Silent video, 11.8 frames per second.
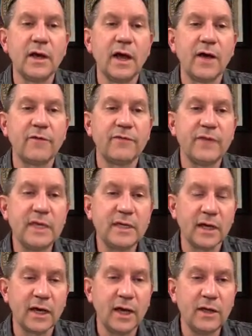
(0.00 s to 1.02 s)

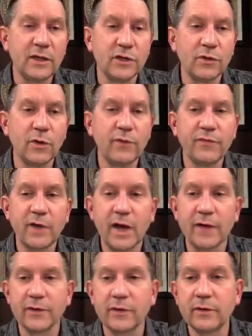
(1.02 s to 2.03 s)
Avika, your
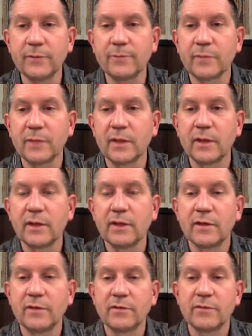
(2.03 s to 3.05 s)
father,
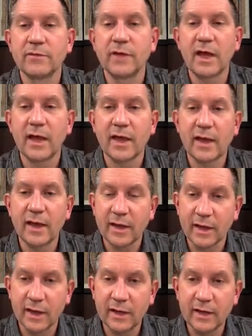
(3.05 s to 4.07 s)

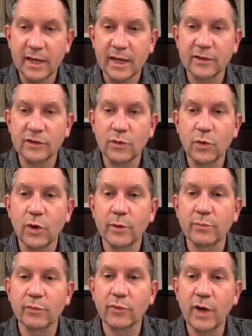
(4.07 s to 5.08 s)
ve'achecha, and
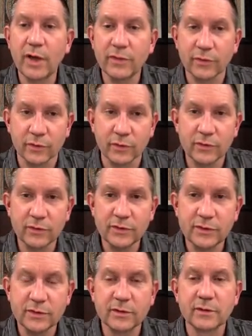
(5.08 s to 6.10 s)
your
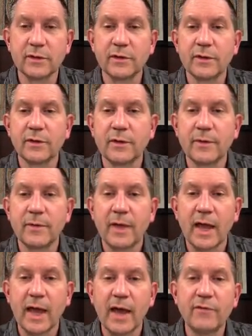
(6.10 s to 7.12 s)
brothers
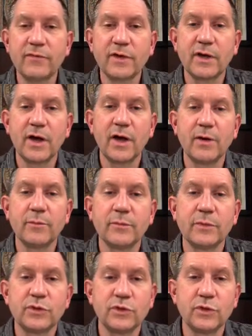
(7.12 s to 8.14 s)
have
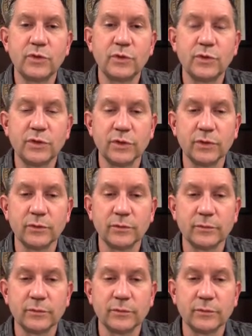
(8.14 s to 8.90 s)
come to you.